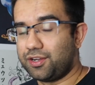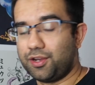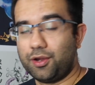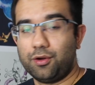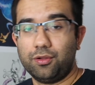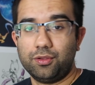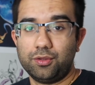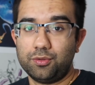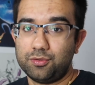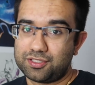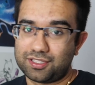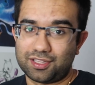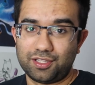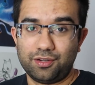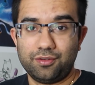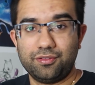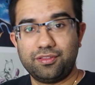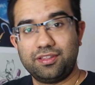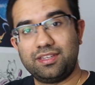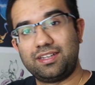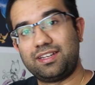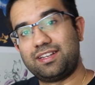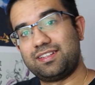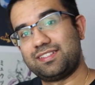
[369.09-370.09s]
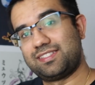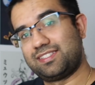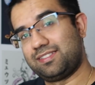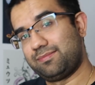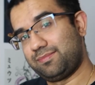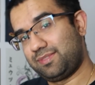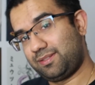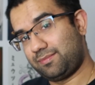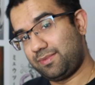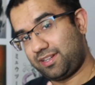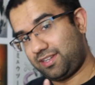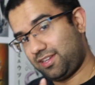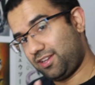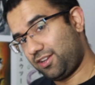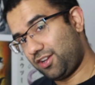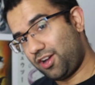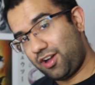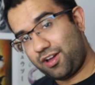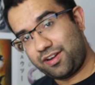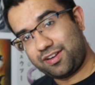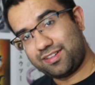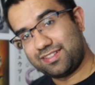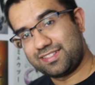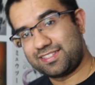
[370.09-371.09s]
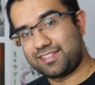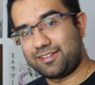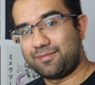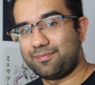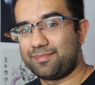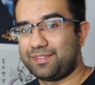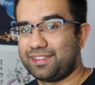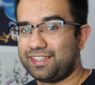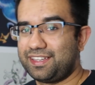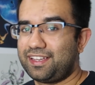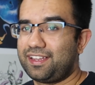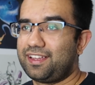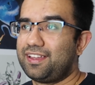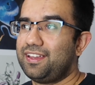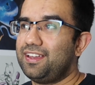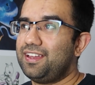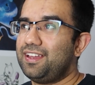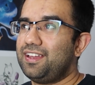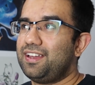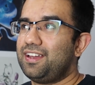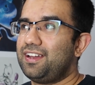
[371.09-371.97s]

No loose clothing because something might get caught on something.